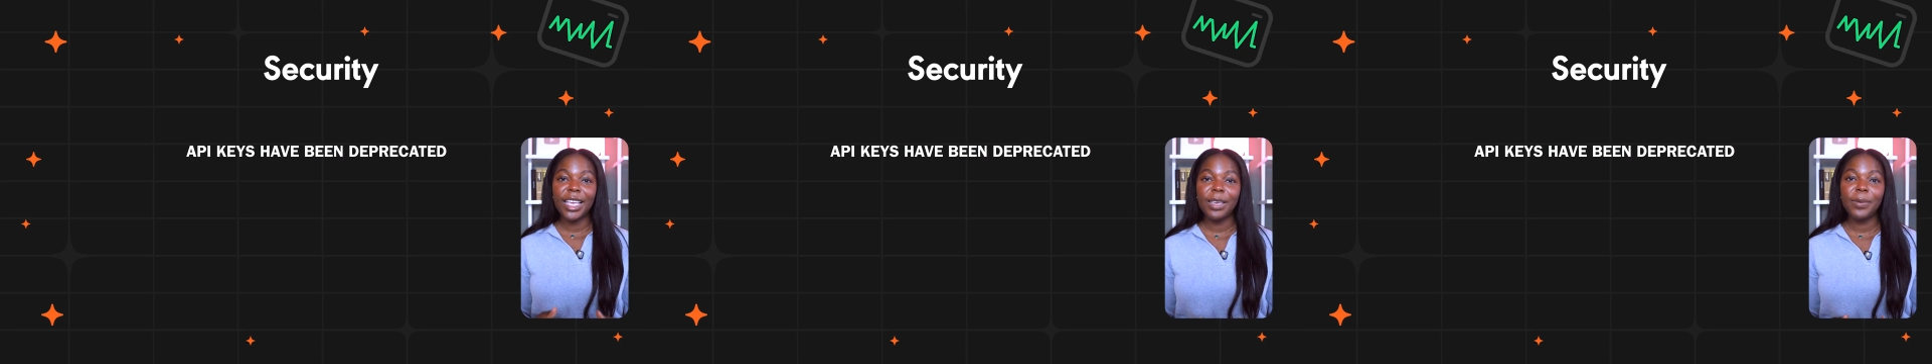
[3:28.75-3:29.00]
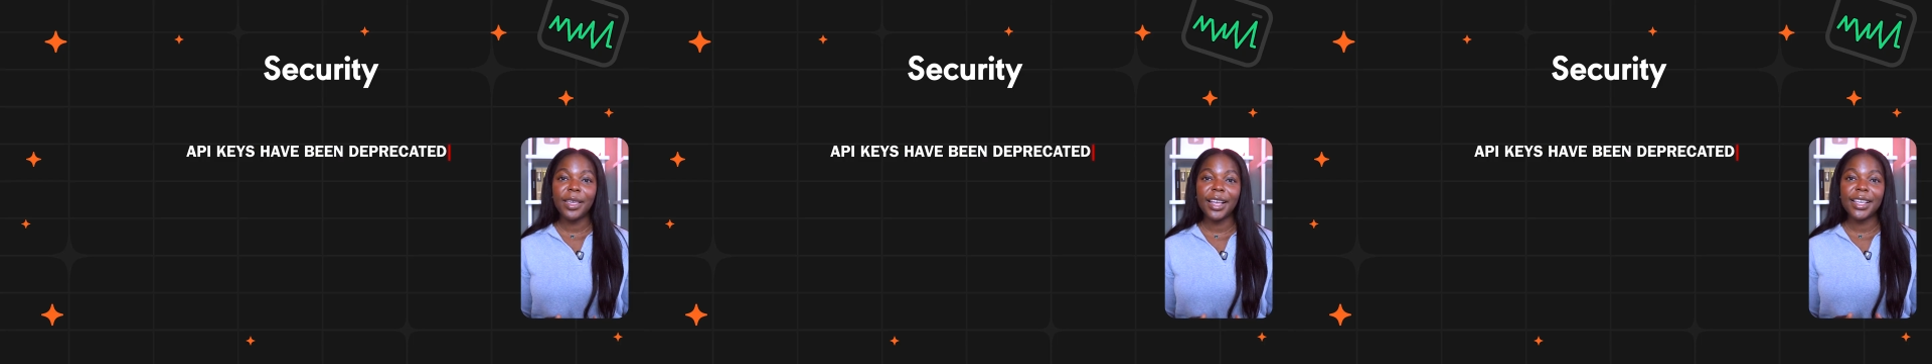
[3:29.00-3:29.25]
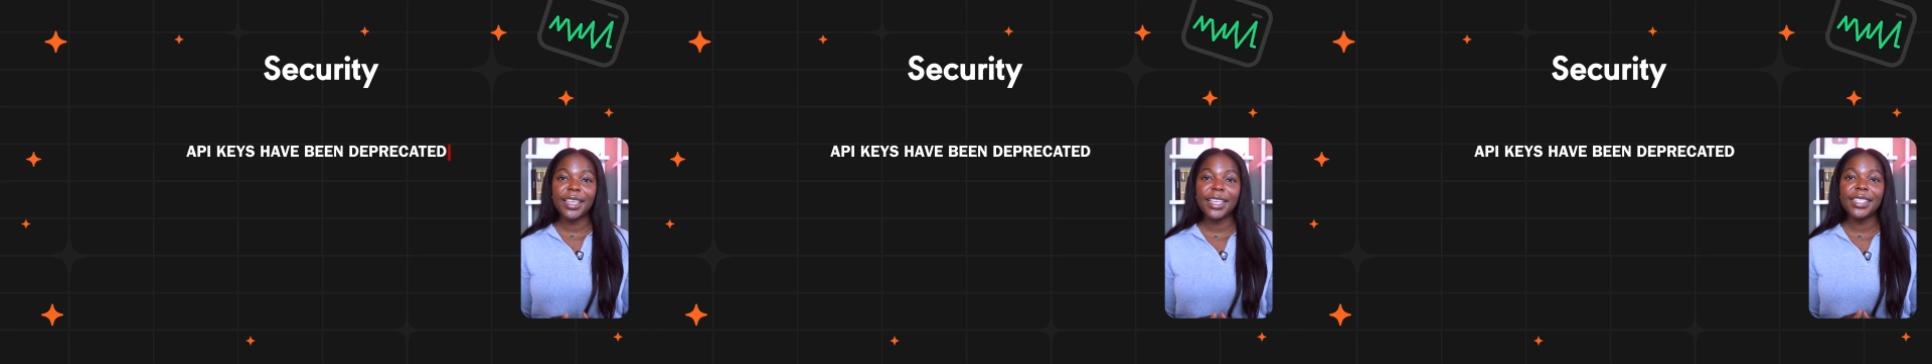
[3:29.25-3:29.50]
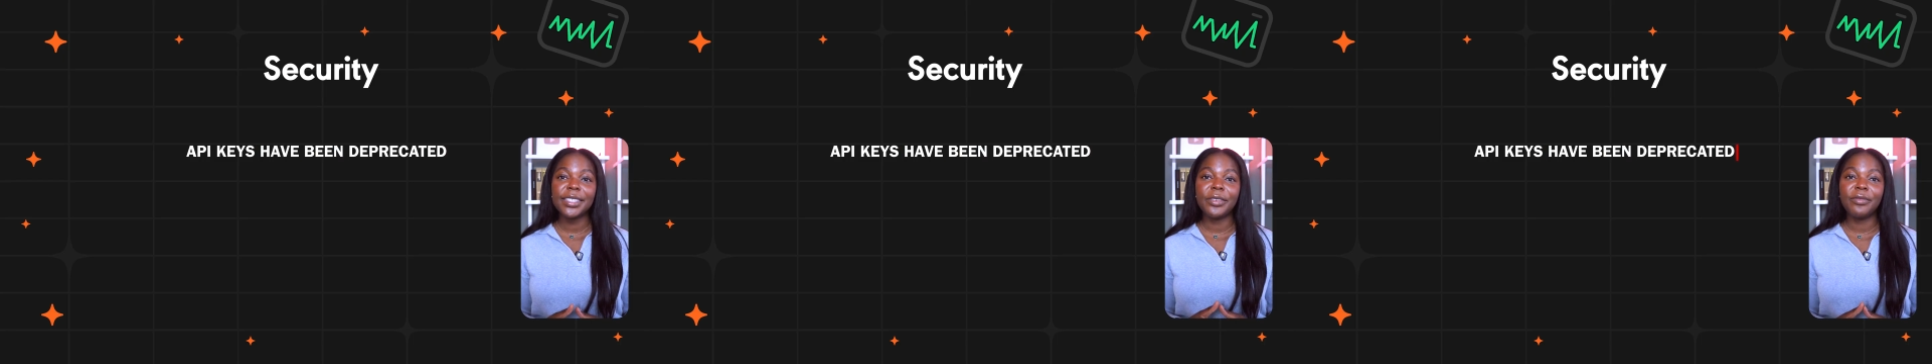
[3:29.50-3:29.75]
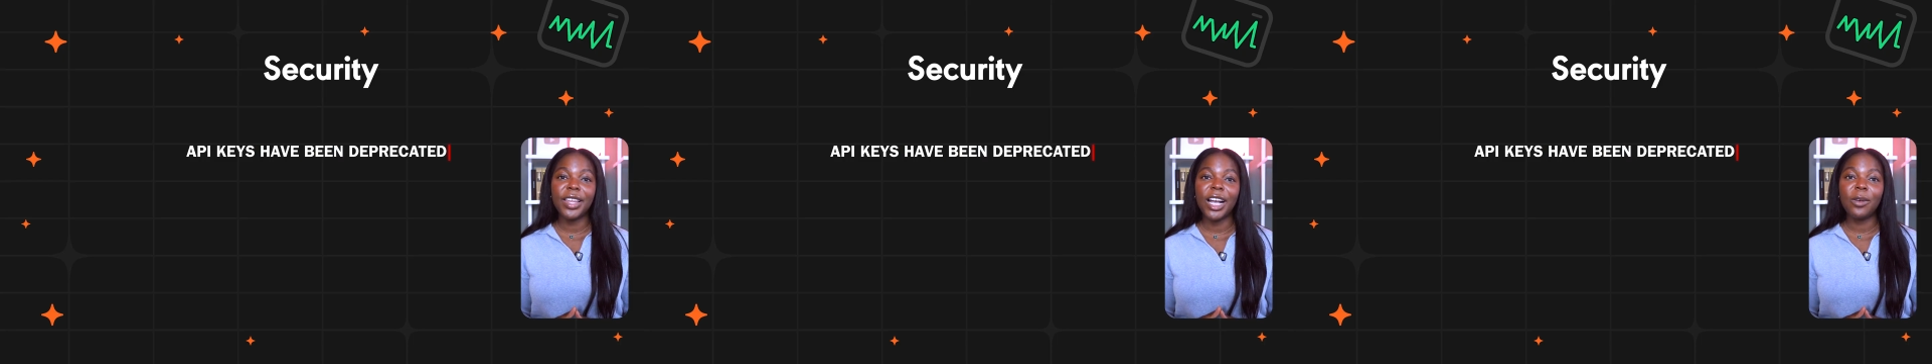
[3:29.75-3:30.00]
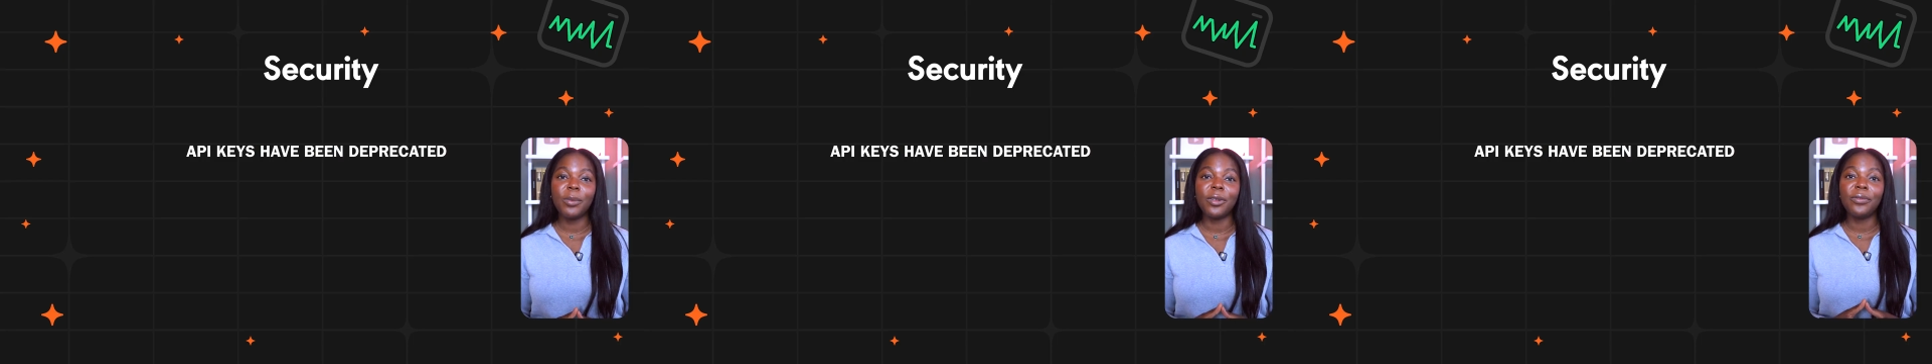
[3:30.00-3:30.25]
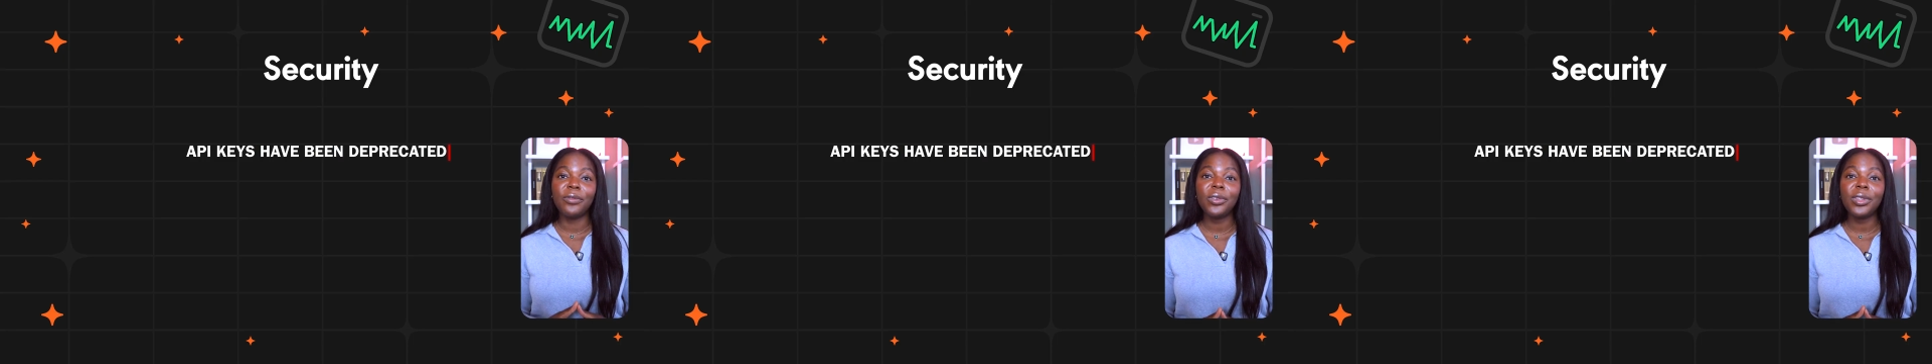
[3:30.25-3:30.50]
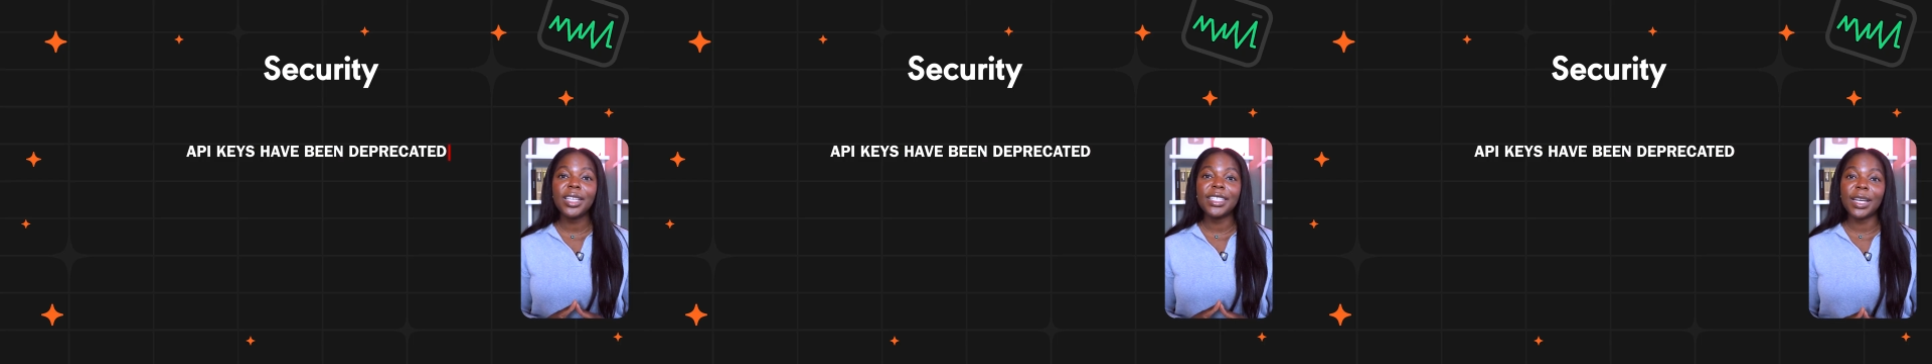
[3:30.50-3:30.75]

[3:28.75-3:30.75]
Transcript: API keys have now been fully